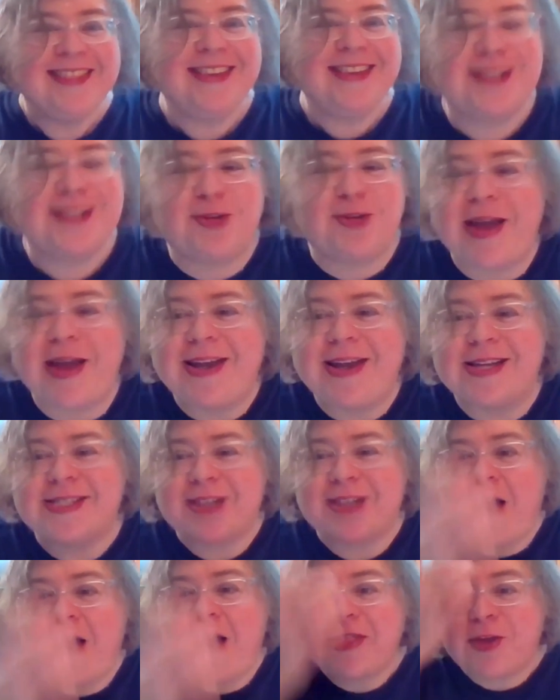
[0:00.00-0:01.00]
this greatest
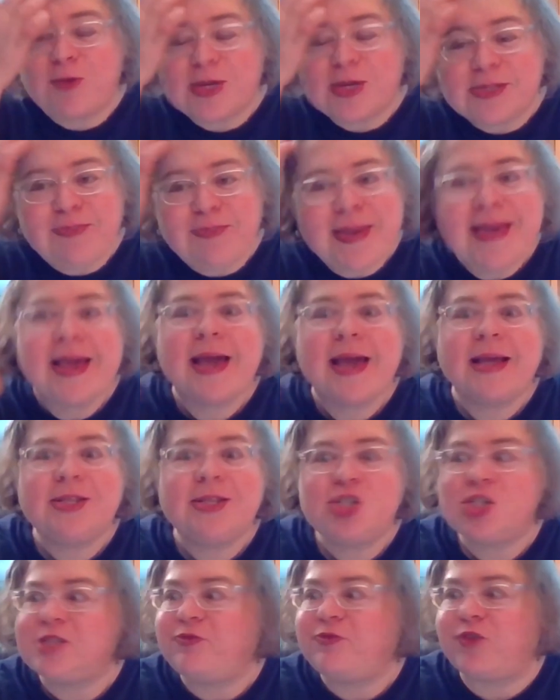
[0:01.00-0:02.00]
author was being
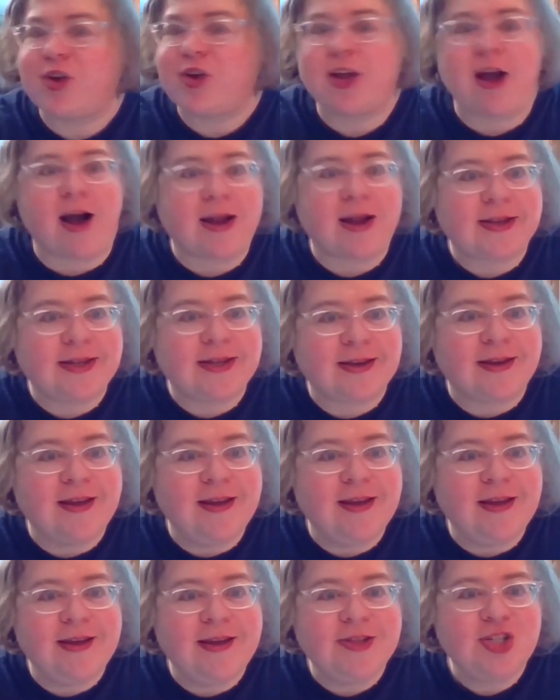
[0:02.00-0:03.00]
just forgotten.
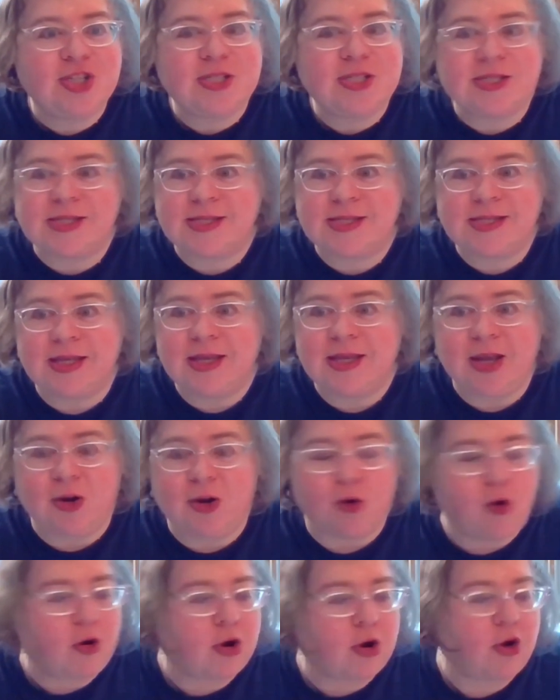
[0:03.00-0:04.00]
Just you
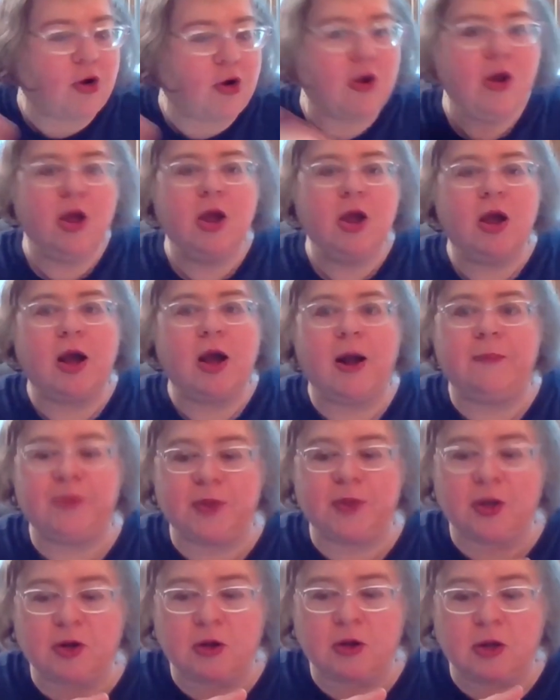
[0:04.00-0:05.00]
know, her um
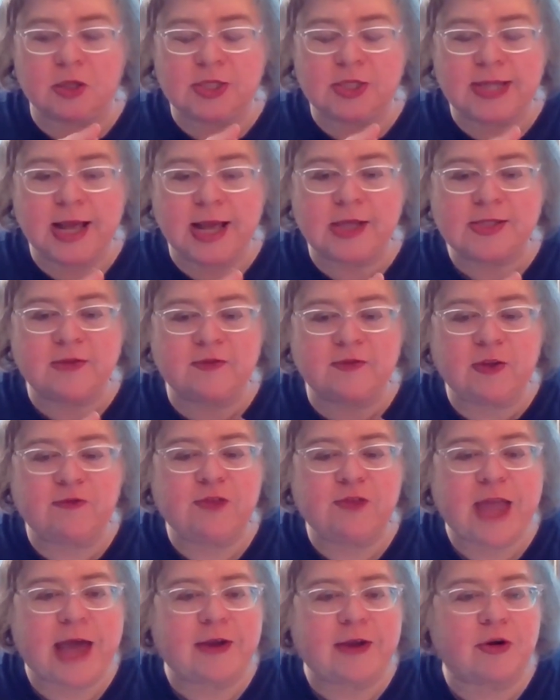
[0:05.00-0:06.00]
her uh, Tales of the
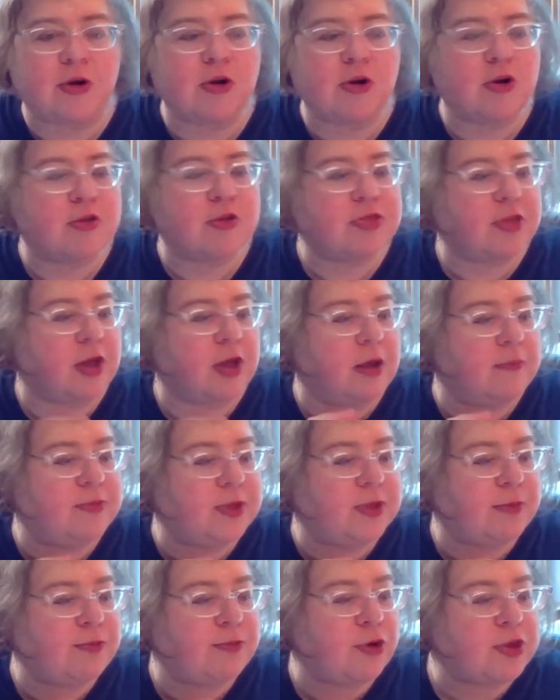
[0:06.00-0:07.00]
Flat Earth, um,
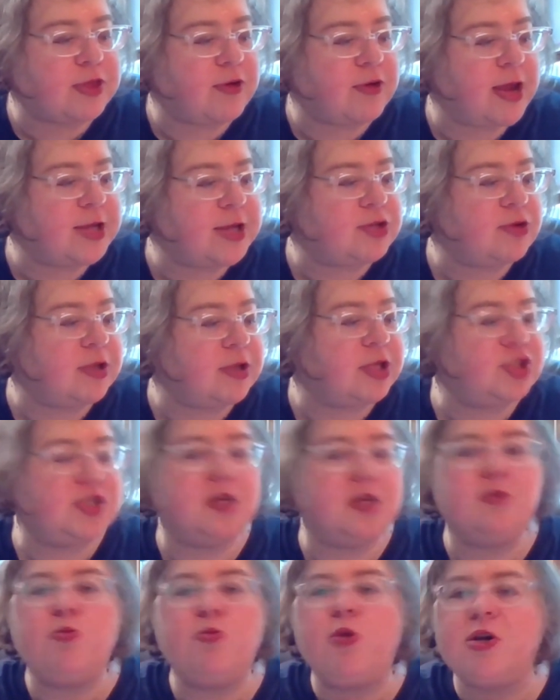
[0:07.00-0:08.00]
the Birth Grave
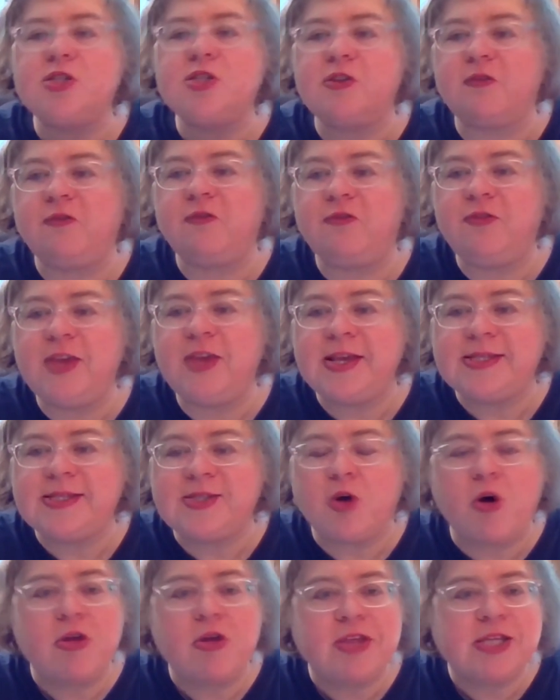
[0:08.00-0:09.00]
trilogy, Wars of Vis,
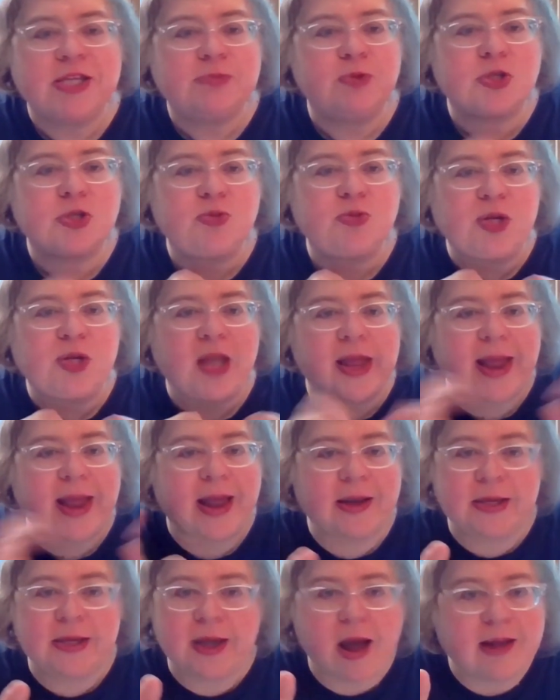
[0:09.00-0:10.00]
all these books were like
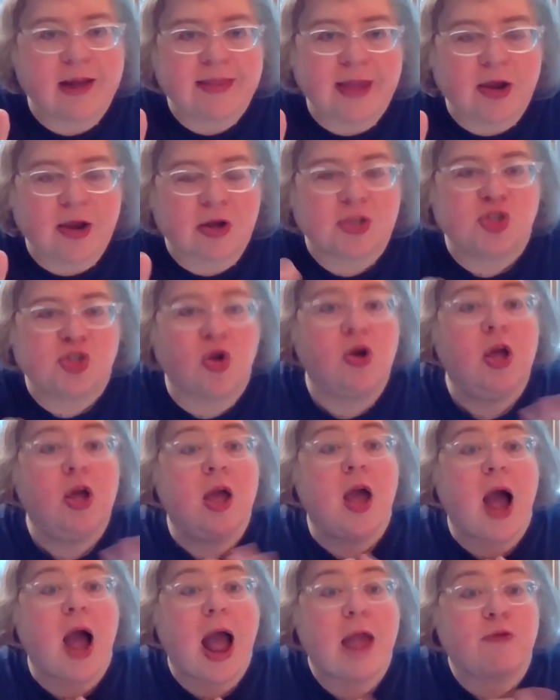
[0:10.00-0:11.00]
not there. So
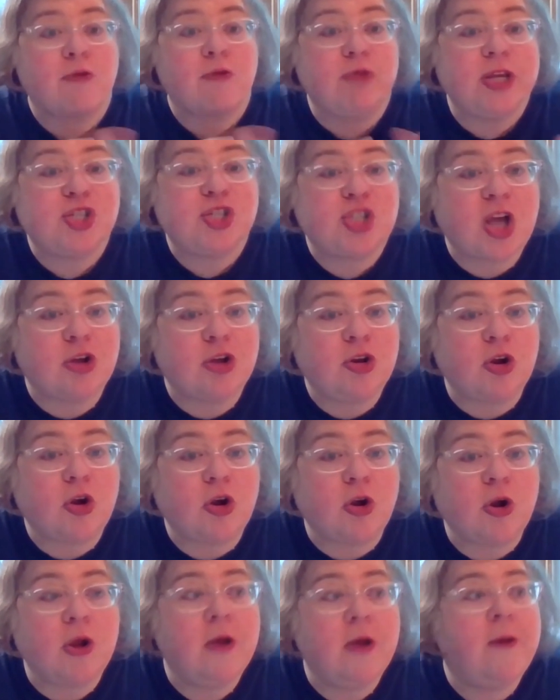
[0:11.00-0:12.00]
I reached out to
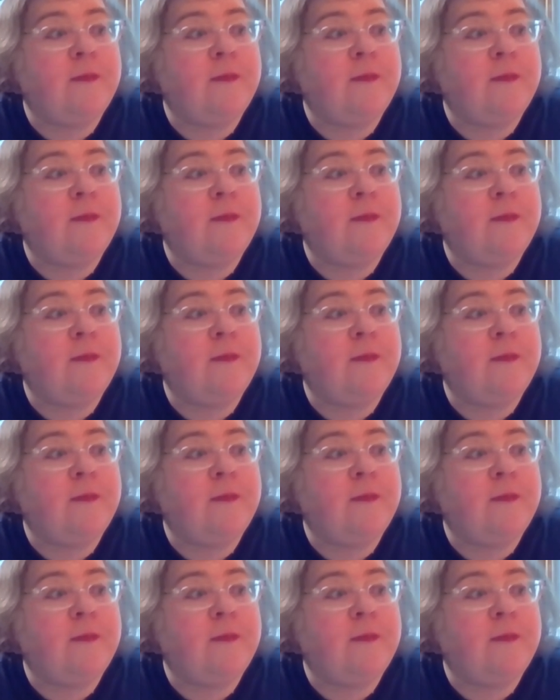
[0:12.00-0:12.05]
her